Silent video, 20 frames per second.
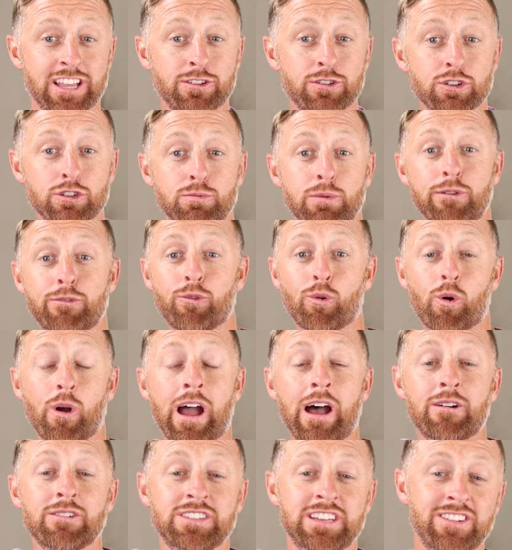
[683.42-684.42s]
This was before
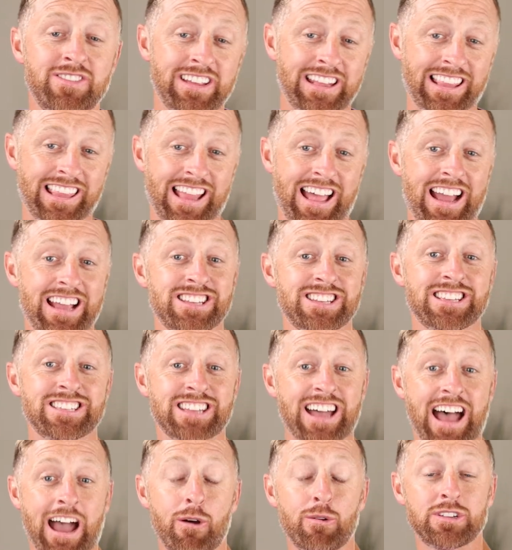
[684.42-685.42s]
I was even licensed.
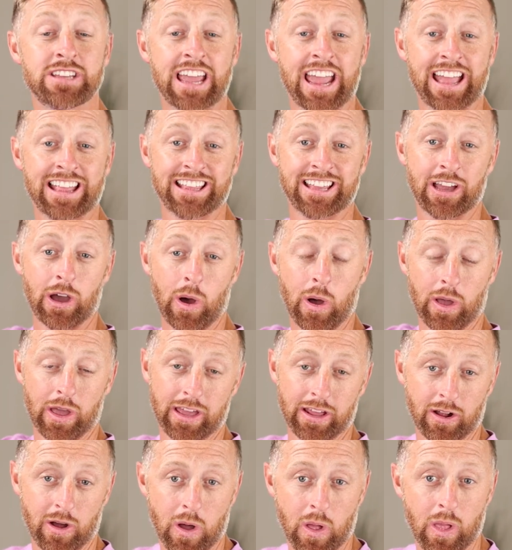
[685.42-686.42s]
I was handing it
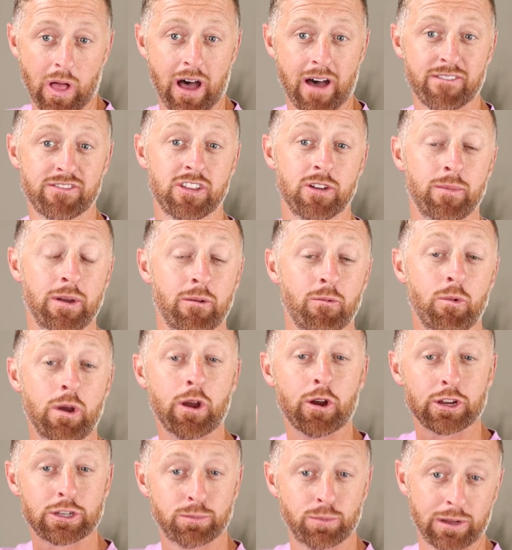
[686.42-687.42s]
all off to him, and we
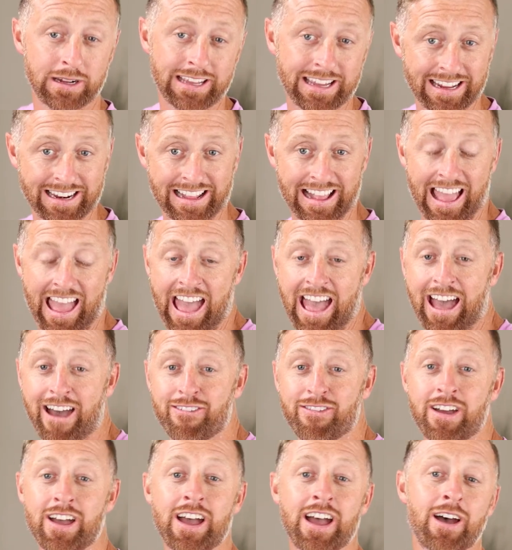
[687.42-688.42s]
were splitting it in
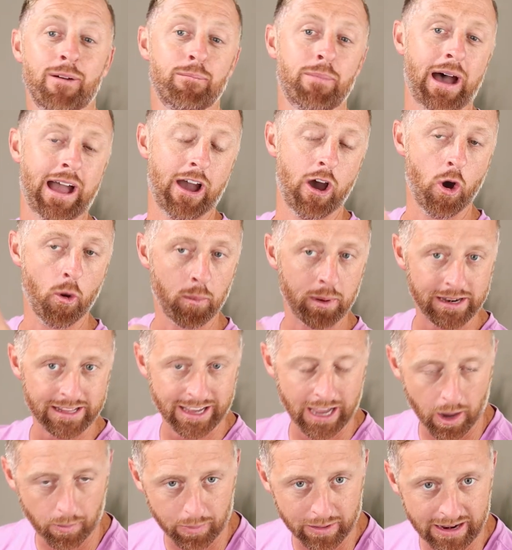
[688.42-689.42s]
half by
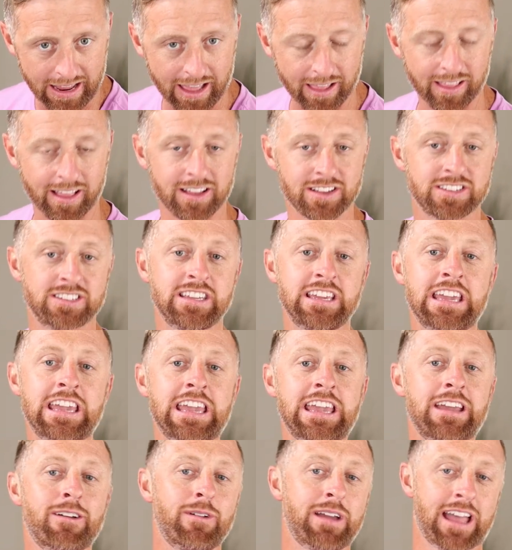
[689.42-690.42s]
opening up an L L
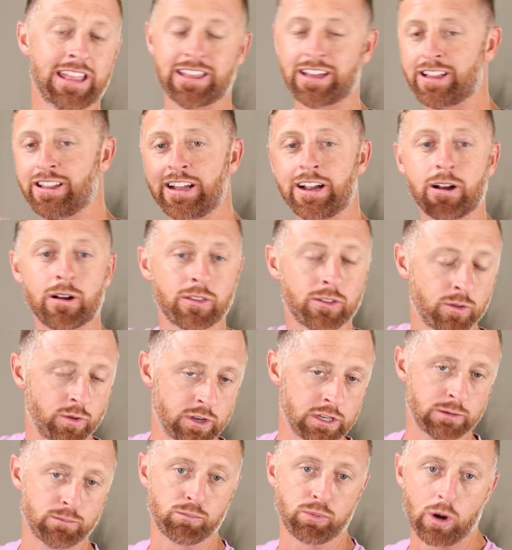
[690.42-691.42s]
C. We had to clear it through
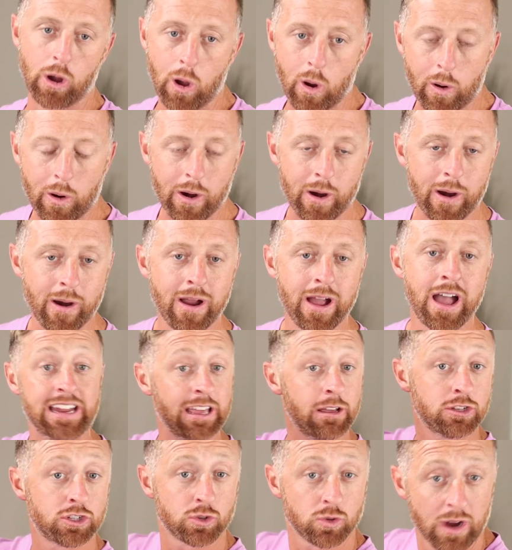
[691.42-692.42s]
his broker, and he
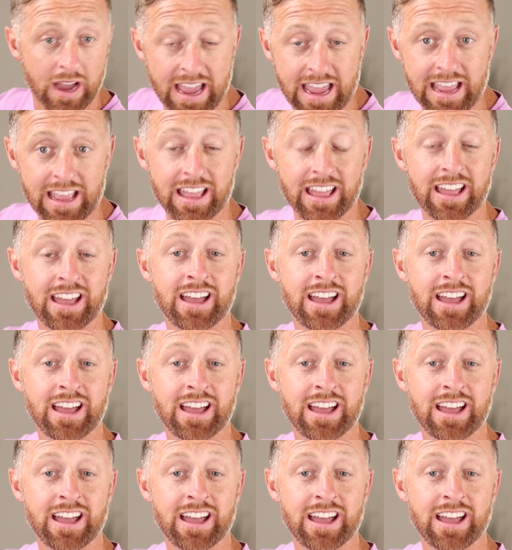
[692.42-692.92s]
was great.